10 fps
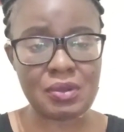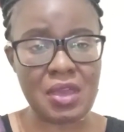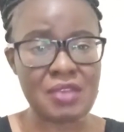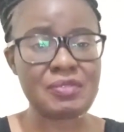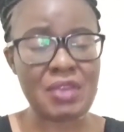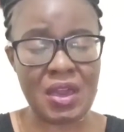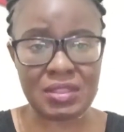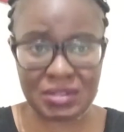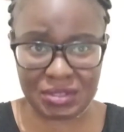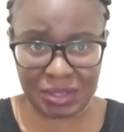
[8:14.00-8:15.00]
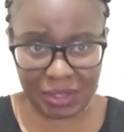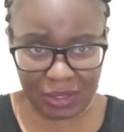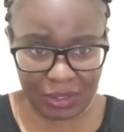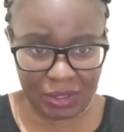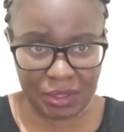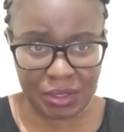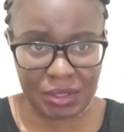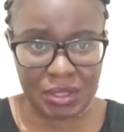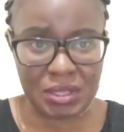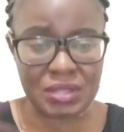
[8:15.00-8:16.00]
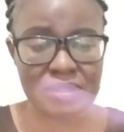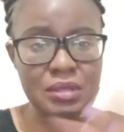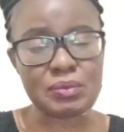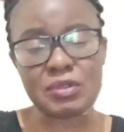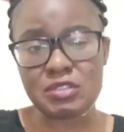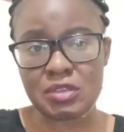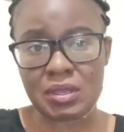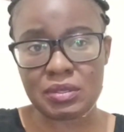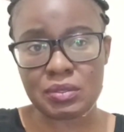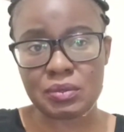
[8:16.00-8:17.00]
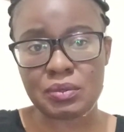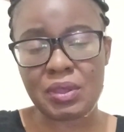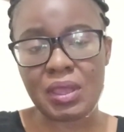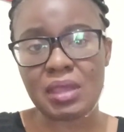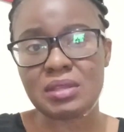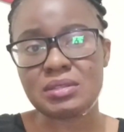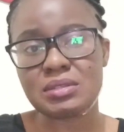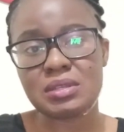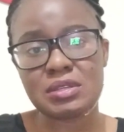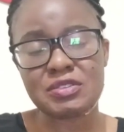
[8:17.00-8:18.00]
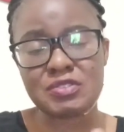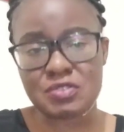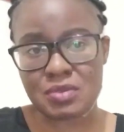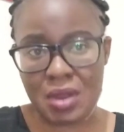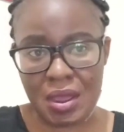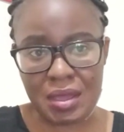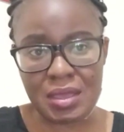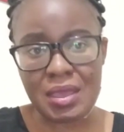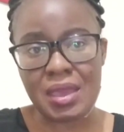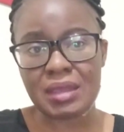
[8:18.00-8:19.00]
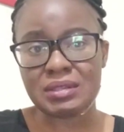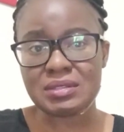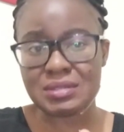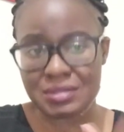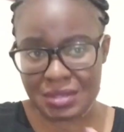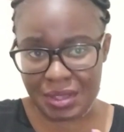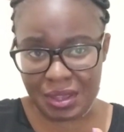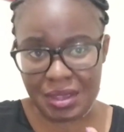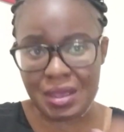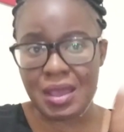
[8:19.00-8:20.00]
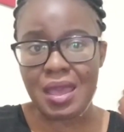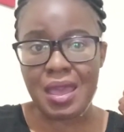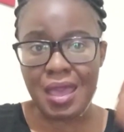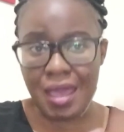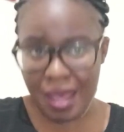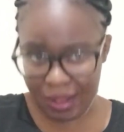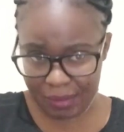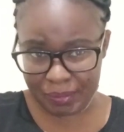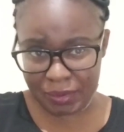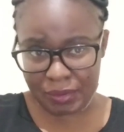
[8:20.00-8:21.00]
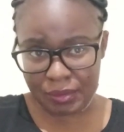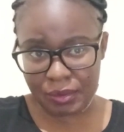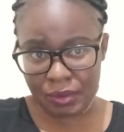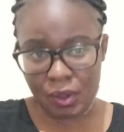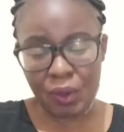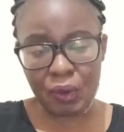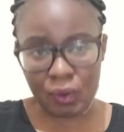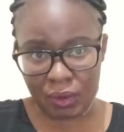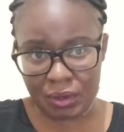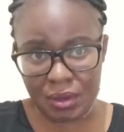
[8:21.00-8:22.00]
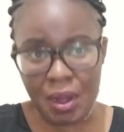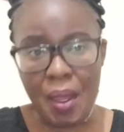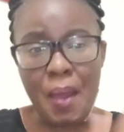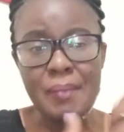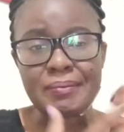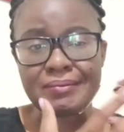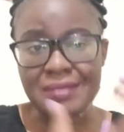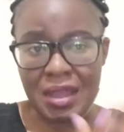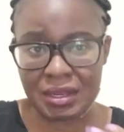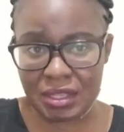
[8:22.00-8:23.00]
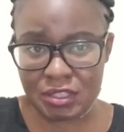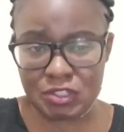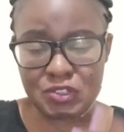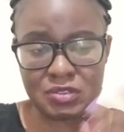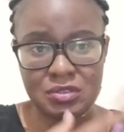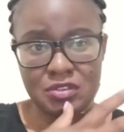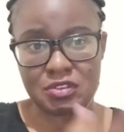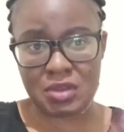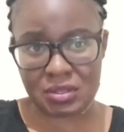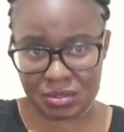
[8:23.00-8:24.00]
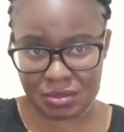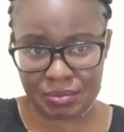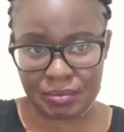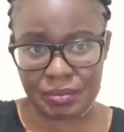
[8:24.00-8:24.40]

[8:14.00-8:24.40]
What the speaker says: every other day, then what you can do is try and seek help or manage your stress.